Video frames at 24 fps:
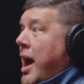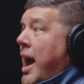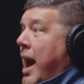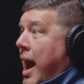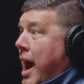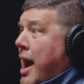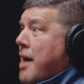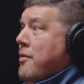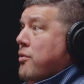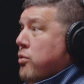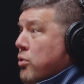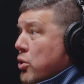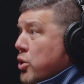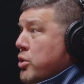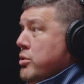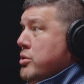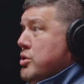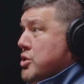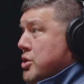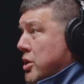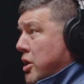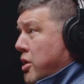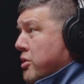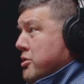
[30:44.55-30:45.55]
have
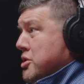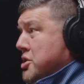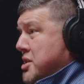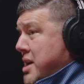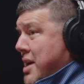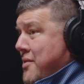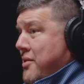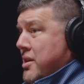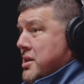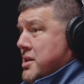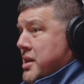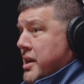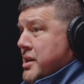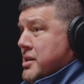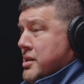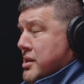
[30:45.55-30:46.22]
roots, longevity,